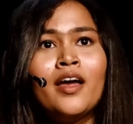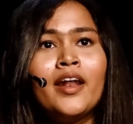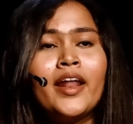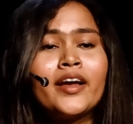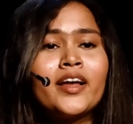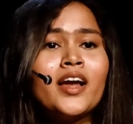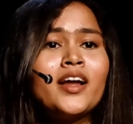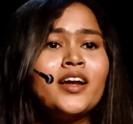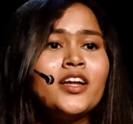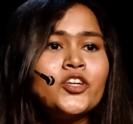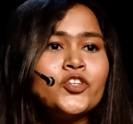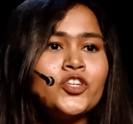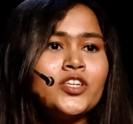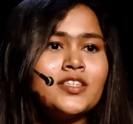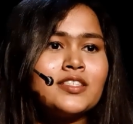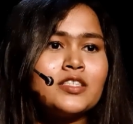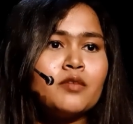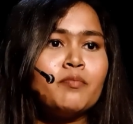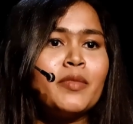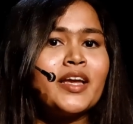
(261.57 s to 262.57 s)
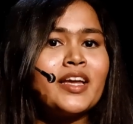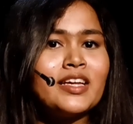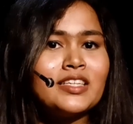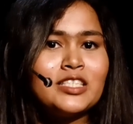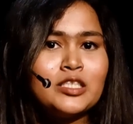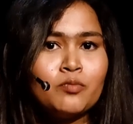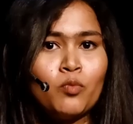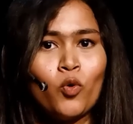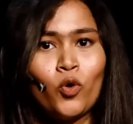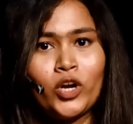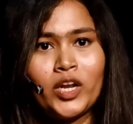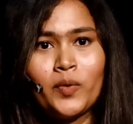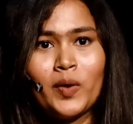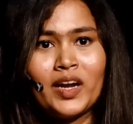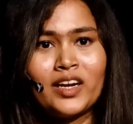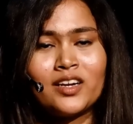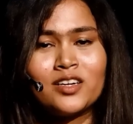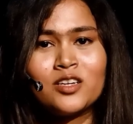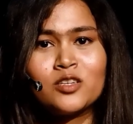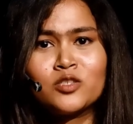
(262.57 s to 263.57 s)
recognition is the biggest
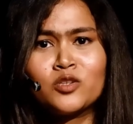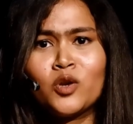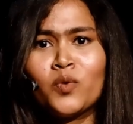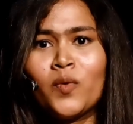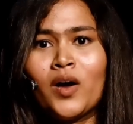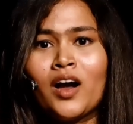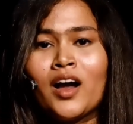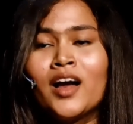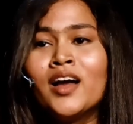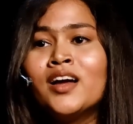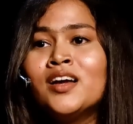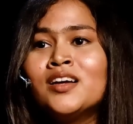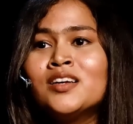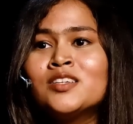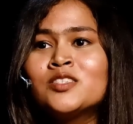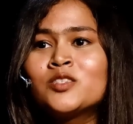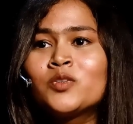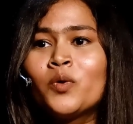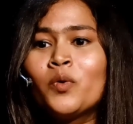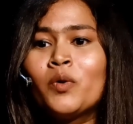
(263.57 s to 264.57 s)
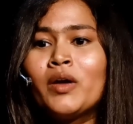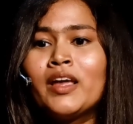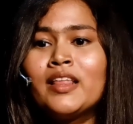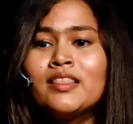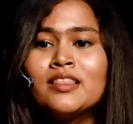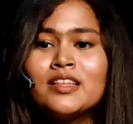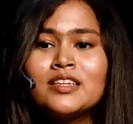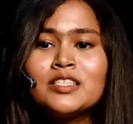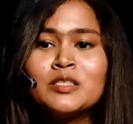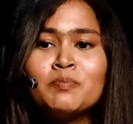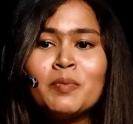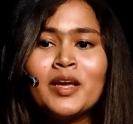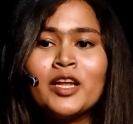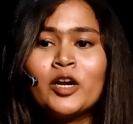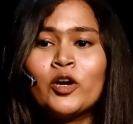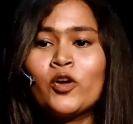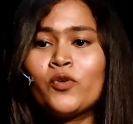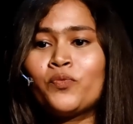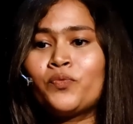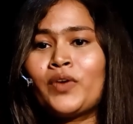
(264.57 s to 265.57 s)
motivator nu solvanga so in this
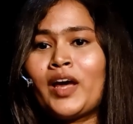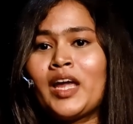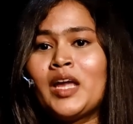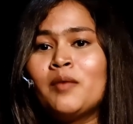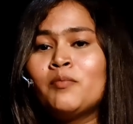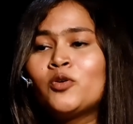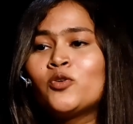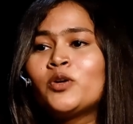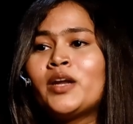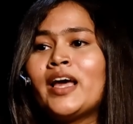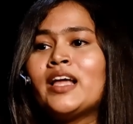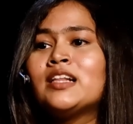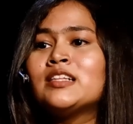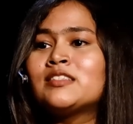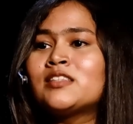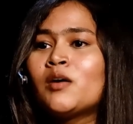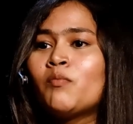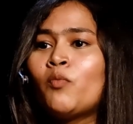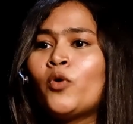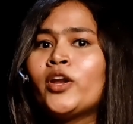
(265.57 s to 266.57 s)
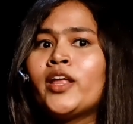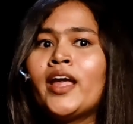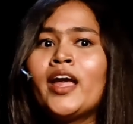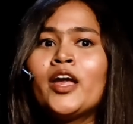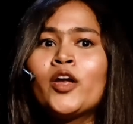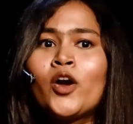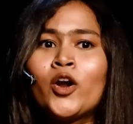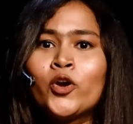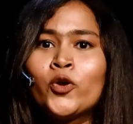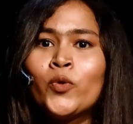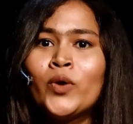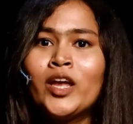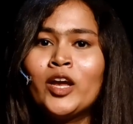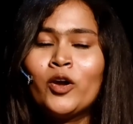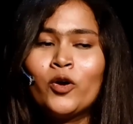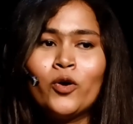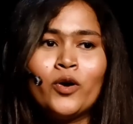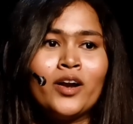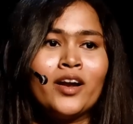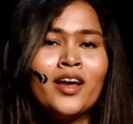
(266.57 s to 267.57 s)
period of time to tell someone hey you are doing
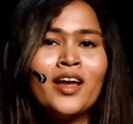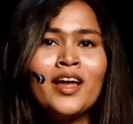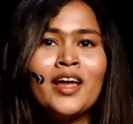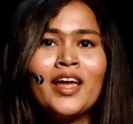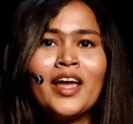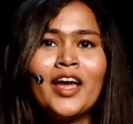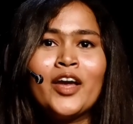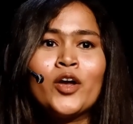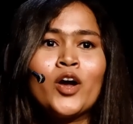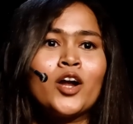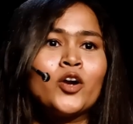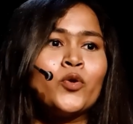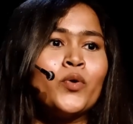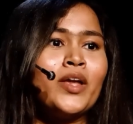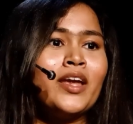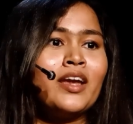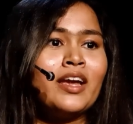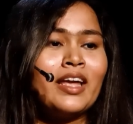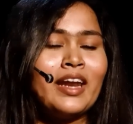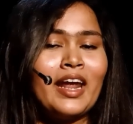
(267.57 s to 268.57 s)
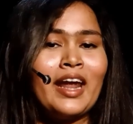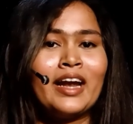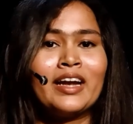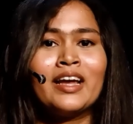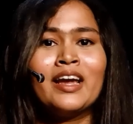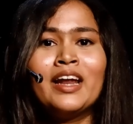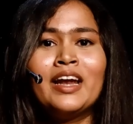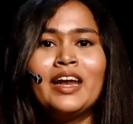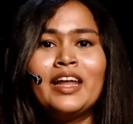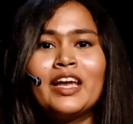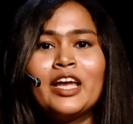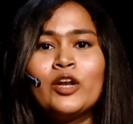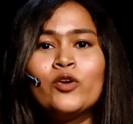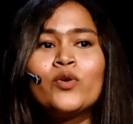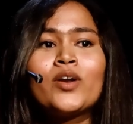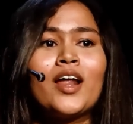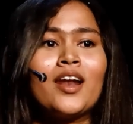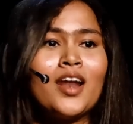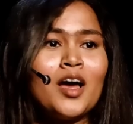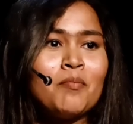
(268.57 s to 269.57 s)
good hey you are doing great neenga
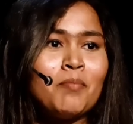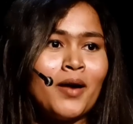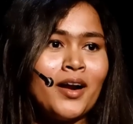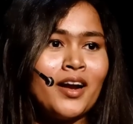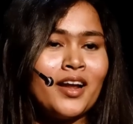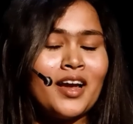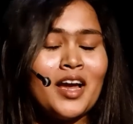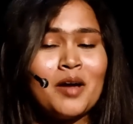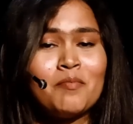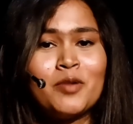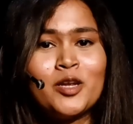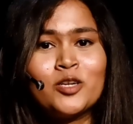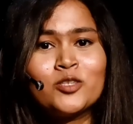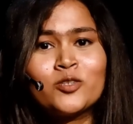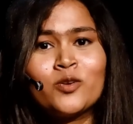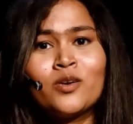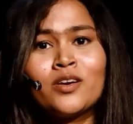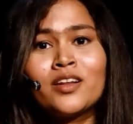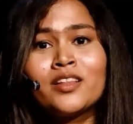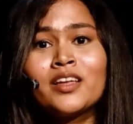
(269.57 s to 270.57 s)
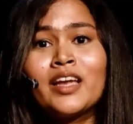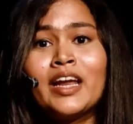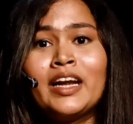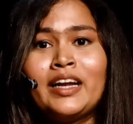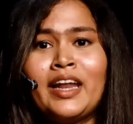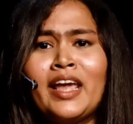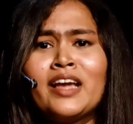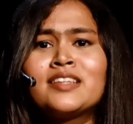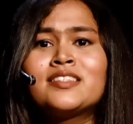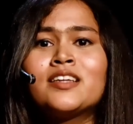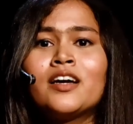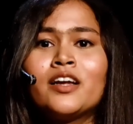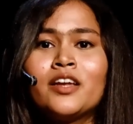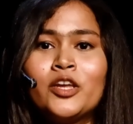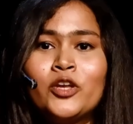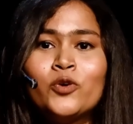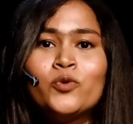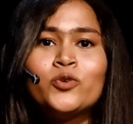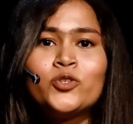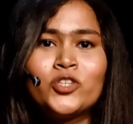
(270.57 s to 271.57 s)
innum nalla pannunga appdin solradhukku it takes a
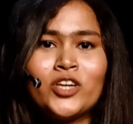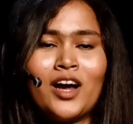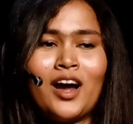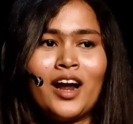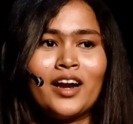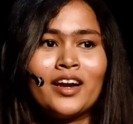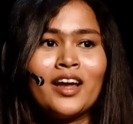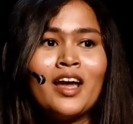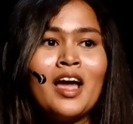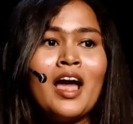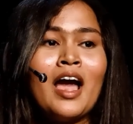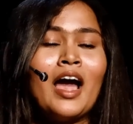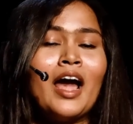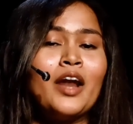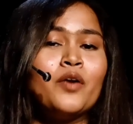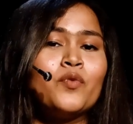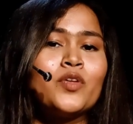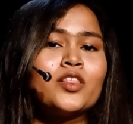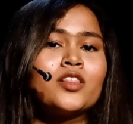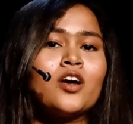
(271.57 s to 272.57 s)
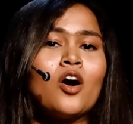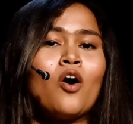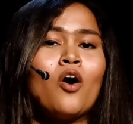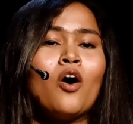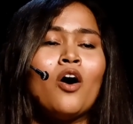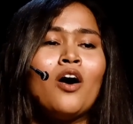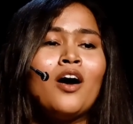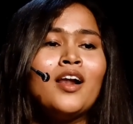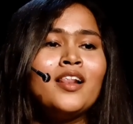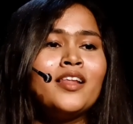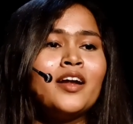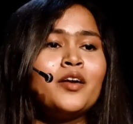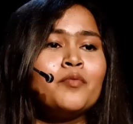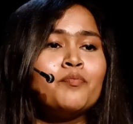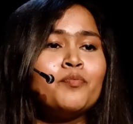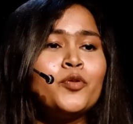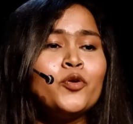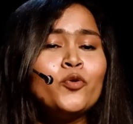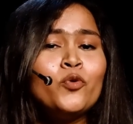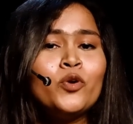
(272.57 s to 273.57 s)
huge heart and with all that
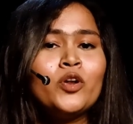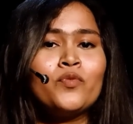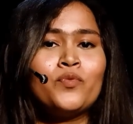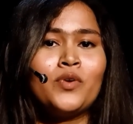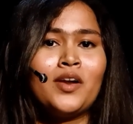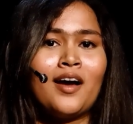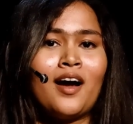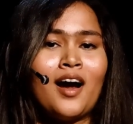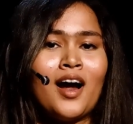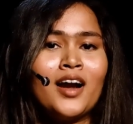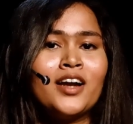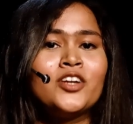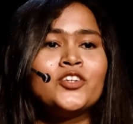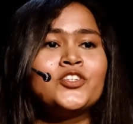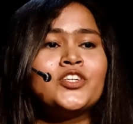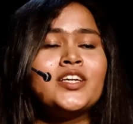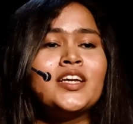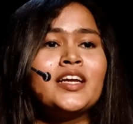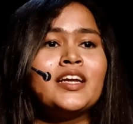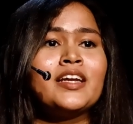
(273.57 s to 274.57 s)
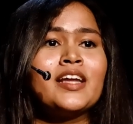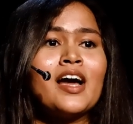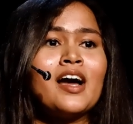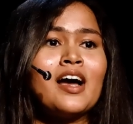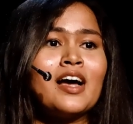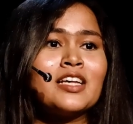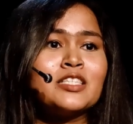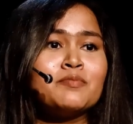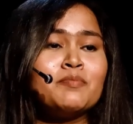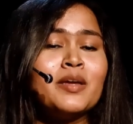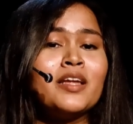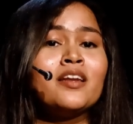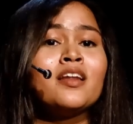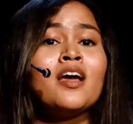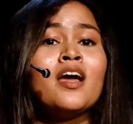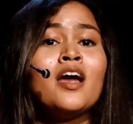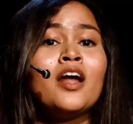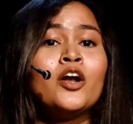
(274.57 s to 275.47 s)
beautiful heart CHERIE India has been